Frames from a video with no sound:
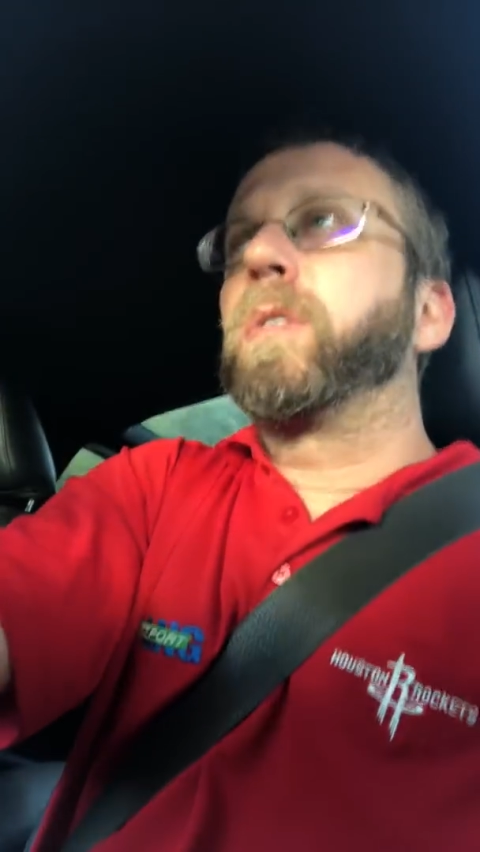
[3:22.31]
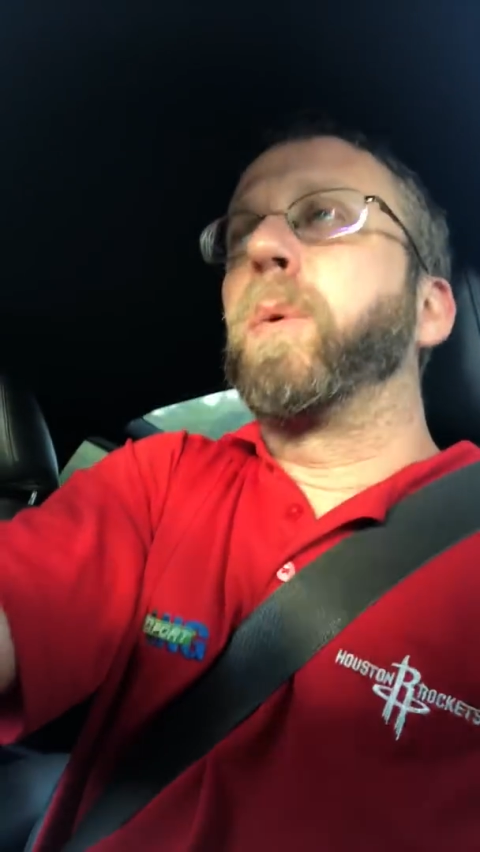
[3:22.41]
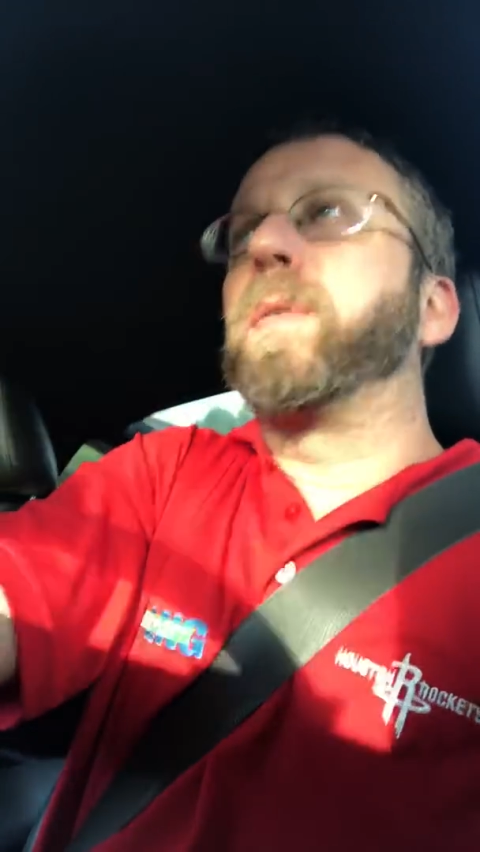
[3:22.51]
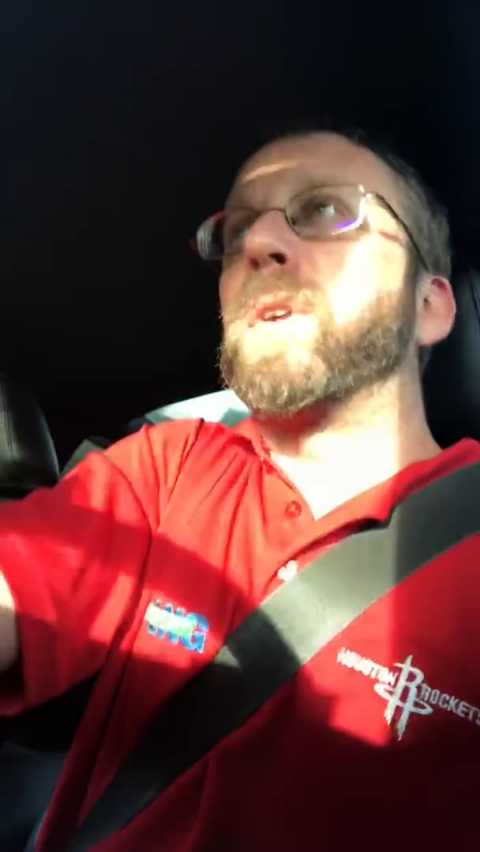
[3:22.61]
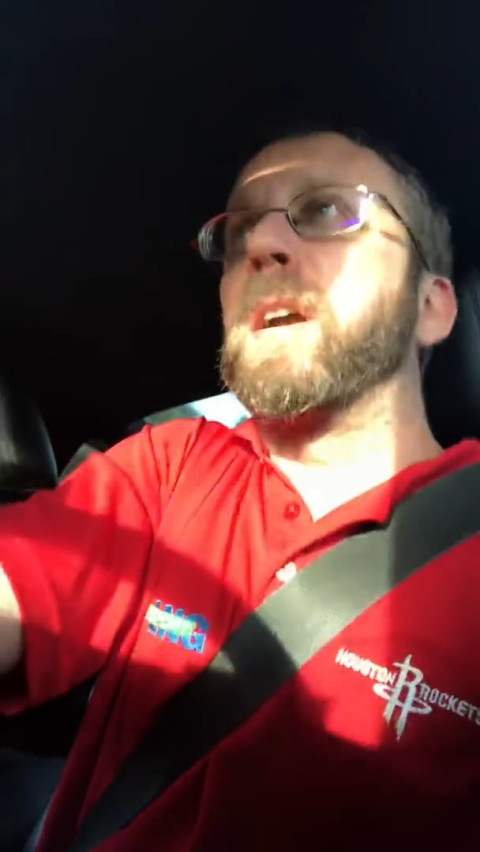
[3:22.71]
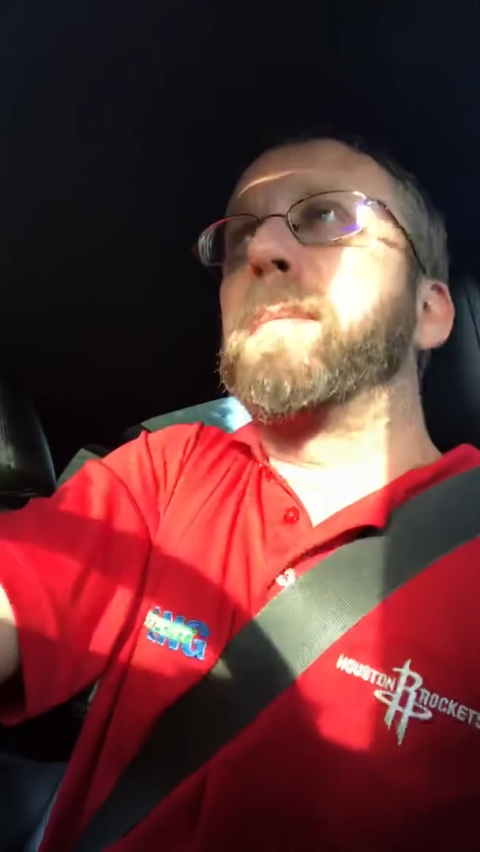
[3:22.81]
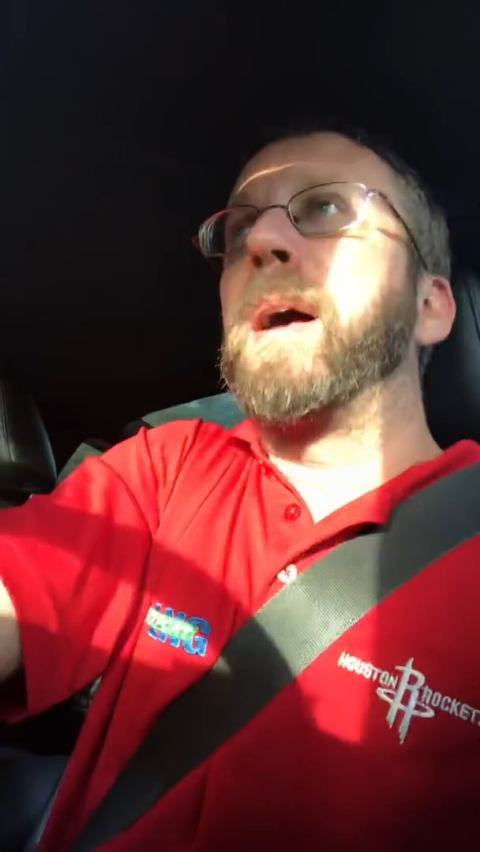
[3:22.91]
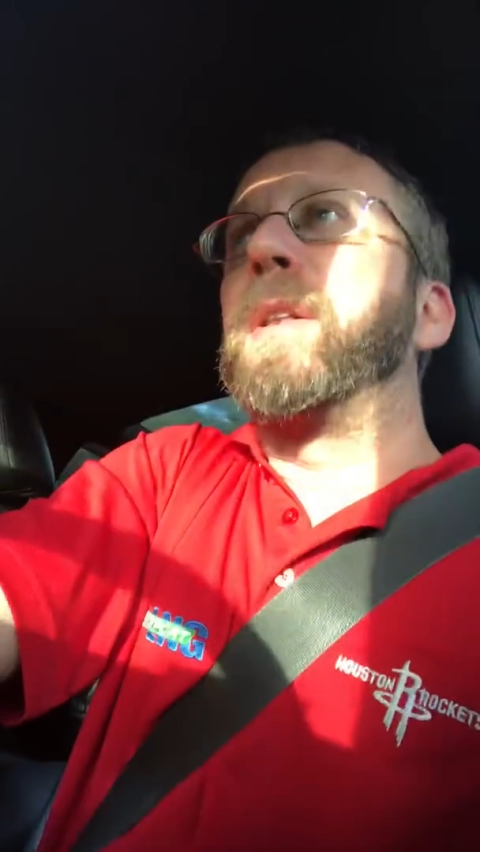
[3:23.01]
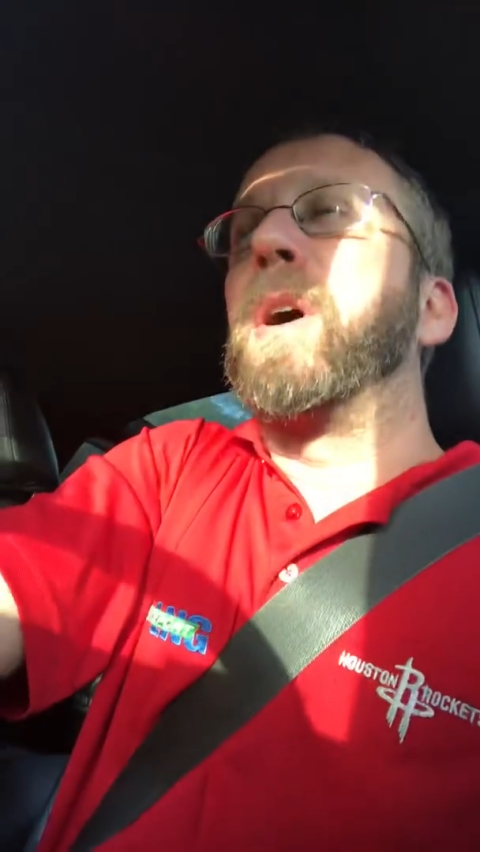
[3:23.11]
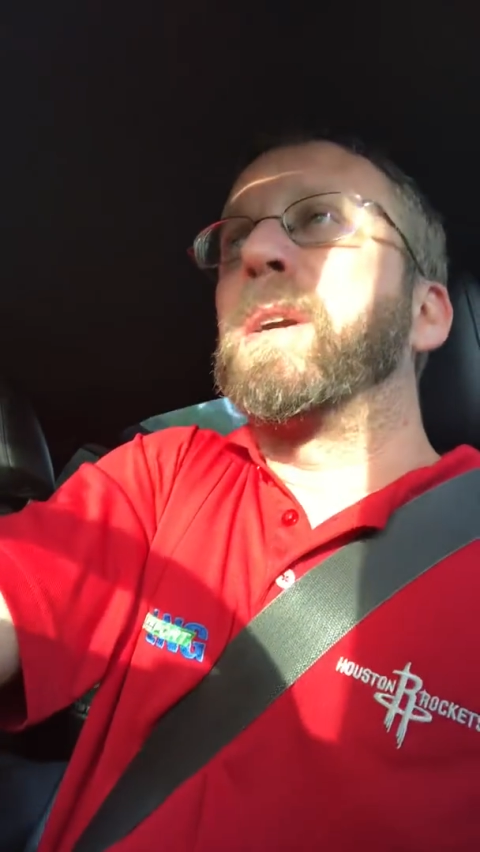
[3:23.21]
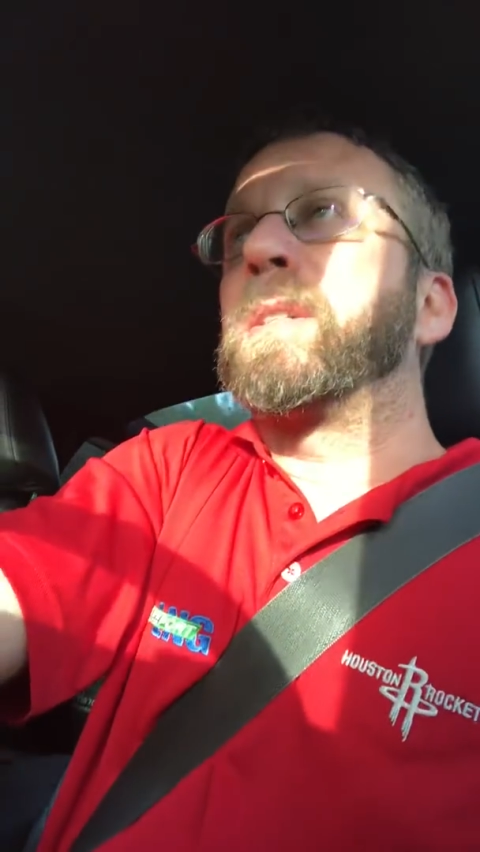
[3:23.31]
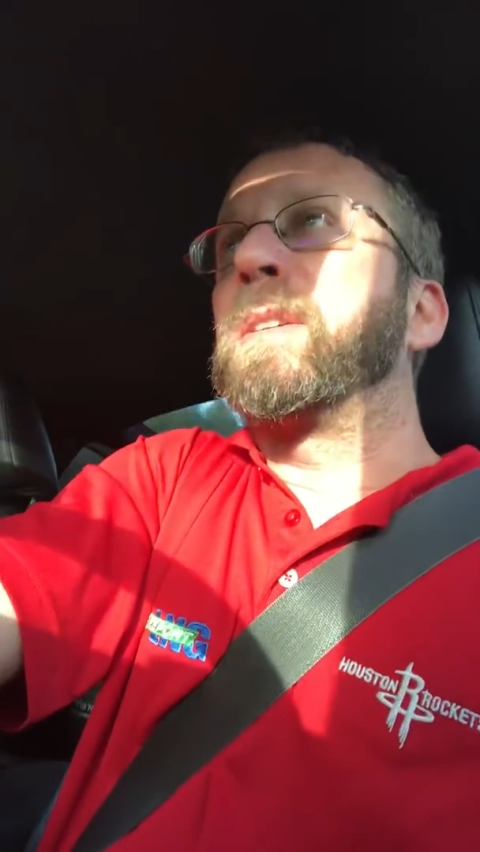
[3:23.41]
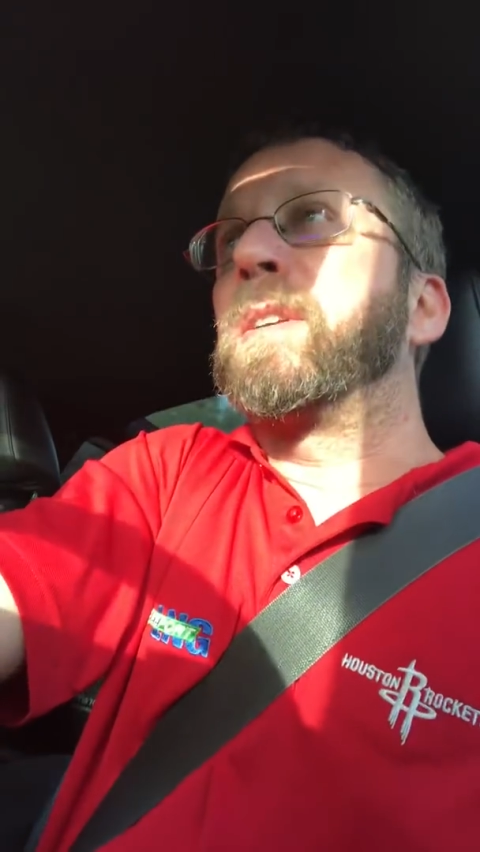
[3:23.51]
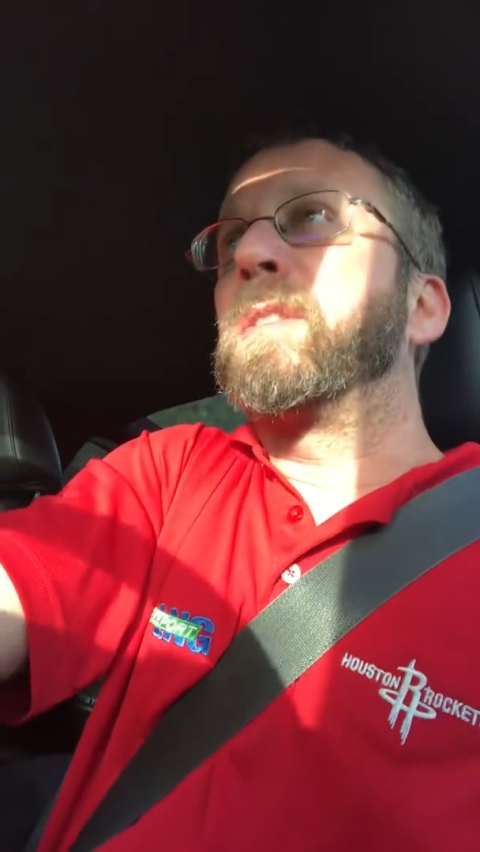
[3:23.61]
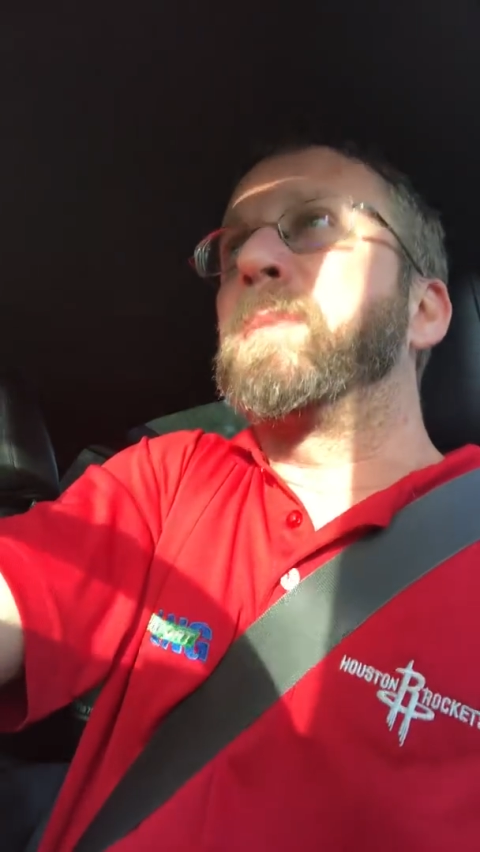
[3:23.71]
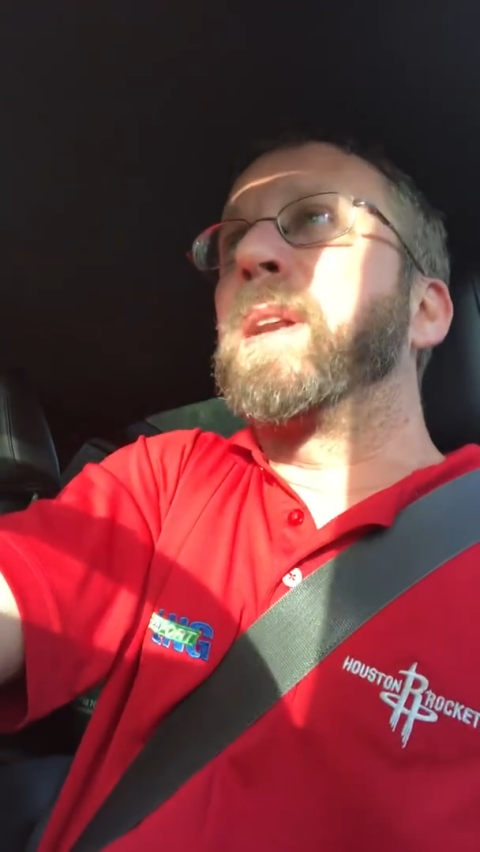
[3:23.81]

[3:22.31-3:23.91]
So we've talked about narcissism